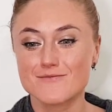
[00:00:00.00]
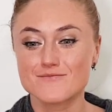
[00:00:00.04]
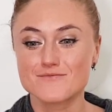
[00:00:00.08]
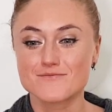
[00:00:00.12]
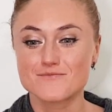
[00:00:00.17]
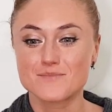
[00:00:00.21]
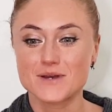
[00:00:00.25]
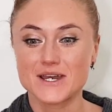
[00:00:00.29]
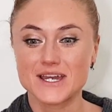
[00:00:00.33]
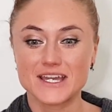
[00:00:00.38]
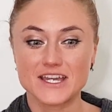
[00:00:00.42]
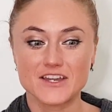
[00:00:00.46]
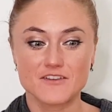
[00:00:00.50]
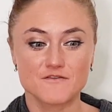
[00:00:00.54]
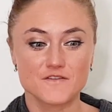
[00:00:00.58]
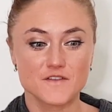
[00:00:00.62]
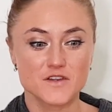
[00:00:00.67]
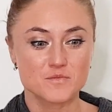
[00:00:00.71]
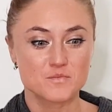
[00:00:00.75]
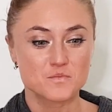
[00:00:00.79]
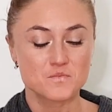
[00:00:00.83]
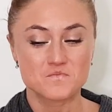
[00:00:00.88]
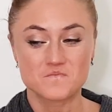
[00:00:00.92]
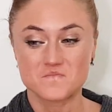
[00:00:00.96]
But
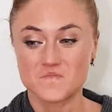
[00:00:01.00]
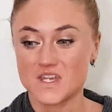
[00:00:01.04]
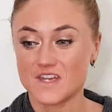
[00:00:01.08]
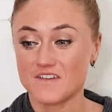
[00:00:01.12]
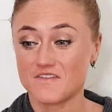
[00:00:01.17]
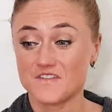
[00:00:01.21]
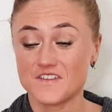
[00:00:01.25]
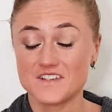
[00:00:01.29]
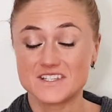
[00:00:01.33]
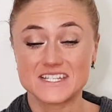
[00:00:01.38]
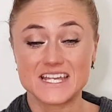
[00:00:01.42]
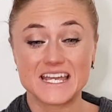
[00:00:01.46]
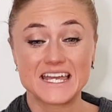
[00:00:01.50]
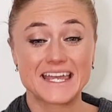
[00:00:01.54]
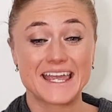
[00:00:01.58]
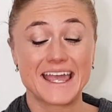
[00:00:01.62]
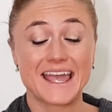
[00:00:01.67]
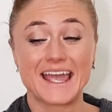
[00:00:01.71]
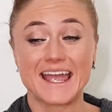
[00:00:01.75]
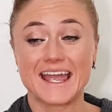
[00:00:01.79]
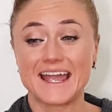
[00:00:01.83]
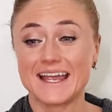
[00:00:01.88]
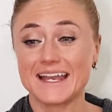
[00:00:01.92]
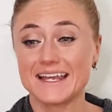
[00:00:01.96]
if you take
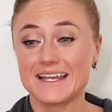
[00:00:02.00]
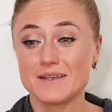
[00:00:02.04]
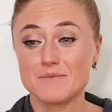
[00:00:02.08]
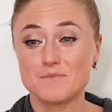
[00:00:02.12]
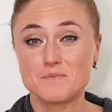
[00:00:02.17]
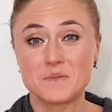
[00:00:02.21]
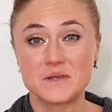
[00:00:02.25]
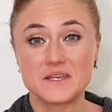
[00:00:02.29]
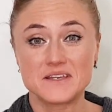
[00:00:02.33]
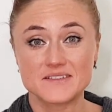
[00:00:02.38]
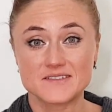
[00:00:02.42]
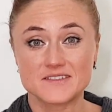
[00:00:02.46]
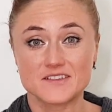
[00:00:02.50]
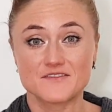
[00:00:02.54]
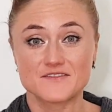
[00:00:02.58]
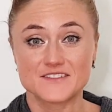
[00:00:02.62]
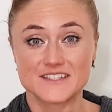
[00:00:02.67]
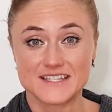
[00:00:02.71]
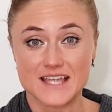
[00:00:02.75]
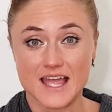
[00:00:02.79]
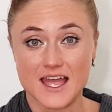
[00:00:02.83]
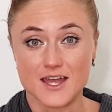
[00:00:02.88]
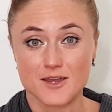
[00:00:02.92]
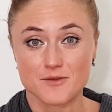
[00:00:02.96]
any piece of
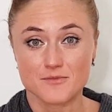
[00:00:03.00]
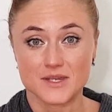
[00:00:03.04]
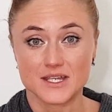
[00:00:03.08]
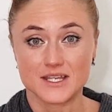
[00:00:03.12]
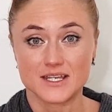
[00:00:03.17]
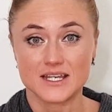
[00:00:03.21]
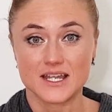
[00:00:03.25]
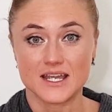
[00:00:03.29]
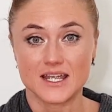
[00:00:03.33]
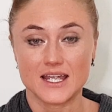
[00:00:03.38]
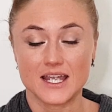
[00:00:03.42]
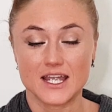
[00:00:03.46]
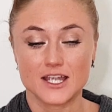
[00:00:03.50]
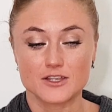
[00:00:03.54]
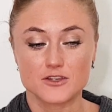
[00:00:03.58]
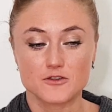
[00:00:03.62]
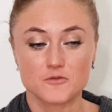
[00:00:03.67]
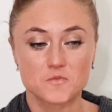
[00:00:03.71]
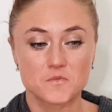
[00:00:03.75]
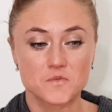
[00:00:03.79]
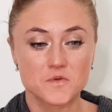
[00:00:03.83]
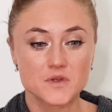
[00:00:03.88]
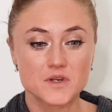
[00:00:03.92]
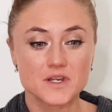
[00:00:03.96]
salmon and you
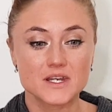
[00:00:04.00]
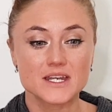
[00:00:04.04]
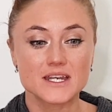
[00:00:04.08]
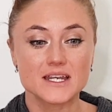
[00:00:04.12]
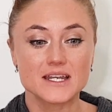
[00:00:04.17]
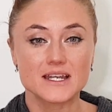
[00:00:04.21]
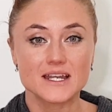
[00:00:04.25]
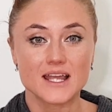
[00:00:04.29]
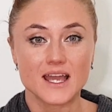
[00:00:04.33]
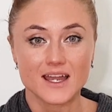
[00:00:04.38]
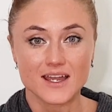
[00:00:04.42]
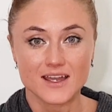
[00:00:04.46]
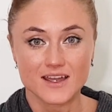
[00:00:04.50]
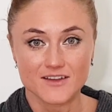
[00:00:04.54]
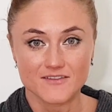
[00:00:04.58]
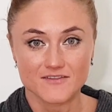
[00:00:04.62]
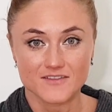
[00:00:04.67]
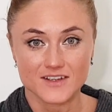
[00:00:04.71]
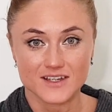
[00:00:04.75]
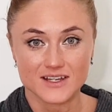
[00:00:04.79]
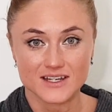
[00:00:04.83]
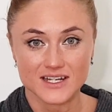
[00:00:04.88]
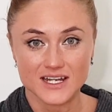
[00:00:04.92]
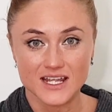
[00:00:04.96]
put it in the
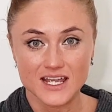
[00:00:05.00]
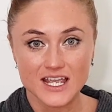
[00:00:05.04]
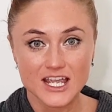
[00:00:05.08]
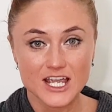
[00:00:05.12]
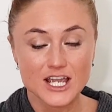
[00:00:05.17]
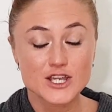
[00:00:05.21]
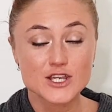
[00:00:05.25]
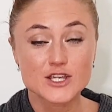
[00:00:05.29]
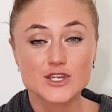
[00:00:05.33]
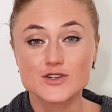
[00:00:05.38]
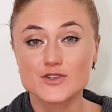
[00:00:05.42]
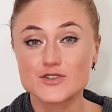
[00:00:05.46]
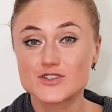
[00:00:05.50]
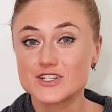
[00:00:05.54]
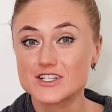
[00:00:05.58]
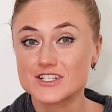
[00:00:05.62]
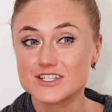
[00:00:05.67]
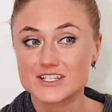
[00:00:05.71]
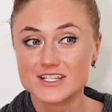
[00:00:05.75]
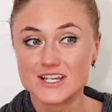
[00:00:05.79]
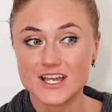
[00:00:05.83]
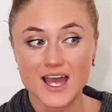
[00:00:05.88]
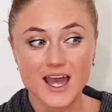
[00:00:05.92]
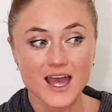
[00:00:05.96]
oven, you
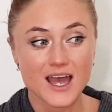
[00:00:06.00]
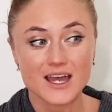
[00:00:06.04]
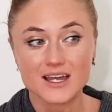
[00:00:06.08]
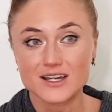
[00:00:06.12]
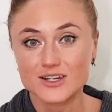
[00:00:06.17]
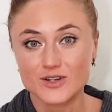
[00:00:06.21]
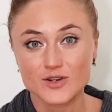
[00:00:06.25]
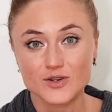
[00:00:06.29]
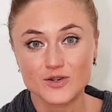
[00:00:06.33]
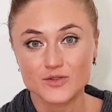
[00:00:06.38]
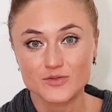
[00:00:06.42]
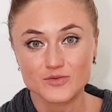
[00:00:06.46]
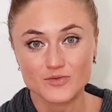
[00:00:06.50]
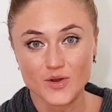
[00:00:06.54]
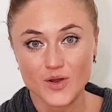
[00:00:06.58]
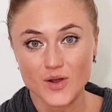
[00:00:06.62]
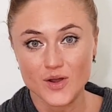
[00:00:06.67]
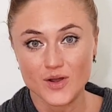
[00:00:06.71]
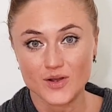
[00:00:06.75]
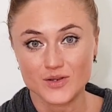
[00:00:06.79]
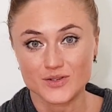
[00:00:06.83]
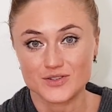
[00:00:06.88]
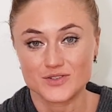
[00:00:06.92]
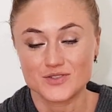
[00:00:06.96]
just can't go
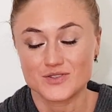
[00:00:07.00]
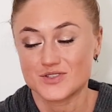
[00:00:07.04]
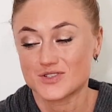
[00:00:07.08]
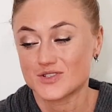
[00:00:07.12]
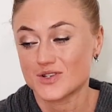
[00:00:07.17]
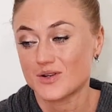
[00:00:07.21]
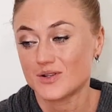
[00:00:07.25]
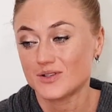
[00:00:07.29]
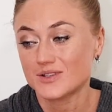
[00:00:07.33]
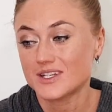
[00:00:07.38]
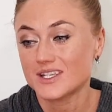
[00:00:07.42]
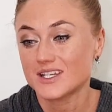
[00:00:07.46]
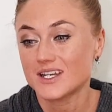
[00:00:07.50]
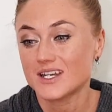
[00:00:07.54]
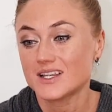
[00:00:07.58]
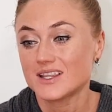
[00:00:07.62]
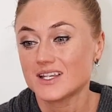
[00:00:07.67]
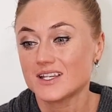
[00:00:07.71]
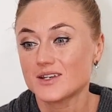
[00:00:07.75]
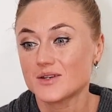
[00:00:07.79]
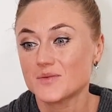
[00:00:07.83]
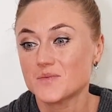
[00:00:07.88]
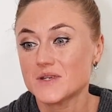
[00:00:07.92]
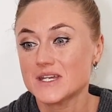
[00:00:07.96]
wrong. You salt it a
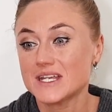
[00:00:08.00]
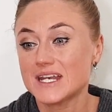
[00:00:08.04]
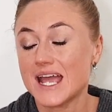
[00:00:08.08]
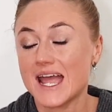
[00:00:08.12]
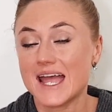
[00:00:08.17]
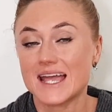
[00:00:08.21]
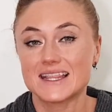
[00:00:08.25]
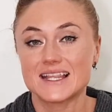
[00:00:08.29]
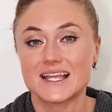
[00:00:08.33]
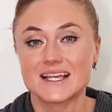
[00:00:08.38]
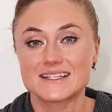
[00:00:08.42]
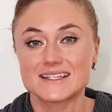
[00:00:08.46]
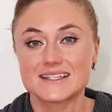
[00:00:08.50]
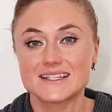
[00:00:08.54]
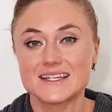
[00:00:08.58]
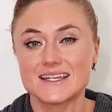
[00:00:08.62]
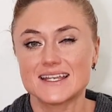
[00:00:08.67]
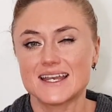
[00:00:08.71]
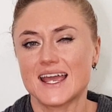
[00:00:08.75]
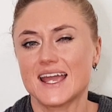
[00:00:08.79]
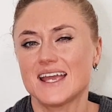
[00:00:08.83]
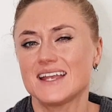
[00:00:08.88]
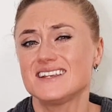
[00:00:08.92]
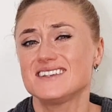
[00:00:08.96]
little bit and that's
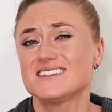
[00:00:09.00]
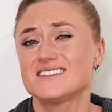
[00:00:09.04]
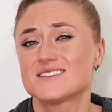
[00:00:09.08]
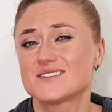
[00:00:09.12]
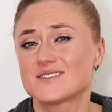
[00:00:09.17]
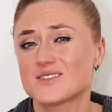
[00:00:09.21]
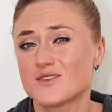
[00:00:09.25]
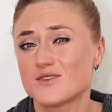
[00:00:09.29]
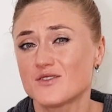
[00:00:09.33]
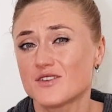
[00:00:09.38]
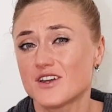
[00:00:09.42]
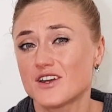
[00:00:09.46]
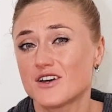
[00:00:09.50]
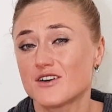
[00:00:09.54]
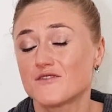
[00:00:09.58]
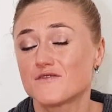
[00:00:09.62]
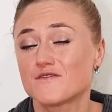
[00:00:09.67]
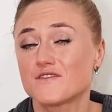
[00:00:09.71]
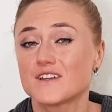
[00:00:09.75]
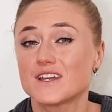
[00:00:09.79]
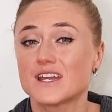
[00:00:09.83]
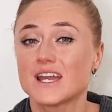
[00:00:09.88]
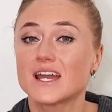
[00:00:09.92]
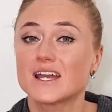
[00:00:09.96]
it. And it's so
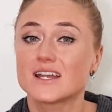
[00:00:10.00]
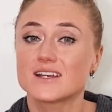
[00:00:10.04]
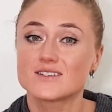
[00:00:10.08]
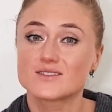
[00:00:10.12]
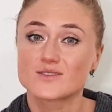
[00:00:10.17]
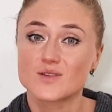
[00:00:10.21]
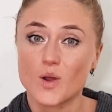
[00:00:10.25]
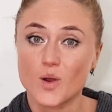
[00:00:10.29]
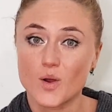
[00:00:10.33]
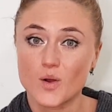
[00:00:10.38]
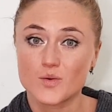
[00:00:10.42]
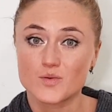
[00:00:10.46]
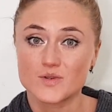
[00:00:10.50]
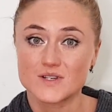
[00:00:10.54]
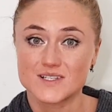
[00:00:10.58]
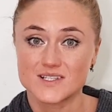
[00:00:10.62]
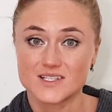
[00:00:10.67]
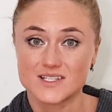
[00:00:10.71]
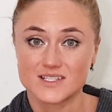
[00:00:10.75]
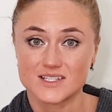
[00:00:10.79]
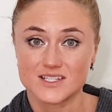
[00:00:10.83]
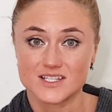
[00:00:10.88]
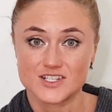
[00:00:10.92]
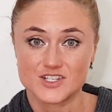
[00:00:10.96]
healthy and it's always
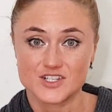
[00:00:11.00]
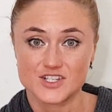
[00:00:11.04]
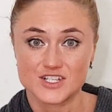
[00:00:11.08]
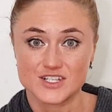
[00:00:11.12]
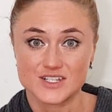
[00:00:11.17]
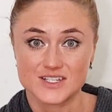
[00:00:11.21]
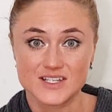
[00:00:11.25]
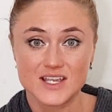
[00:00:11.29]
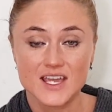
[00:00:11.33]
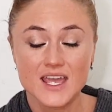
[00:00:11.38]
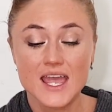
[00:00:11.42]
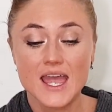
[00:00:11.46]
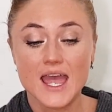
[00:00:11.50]
delicious.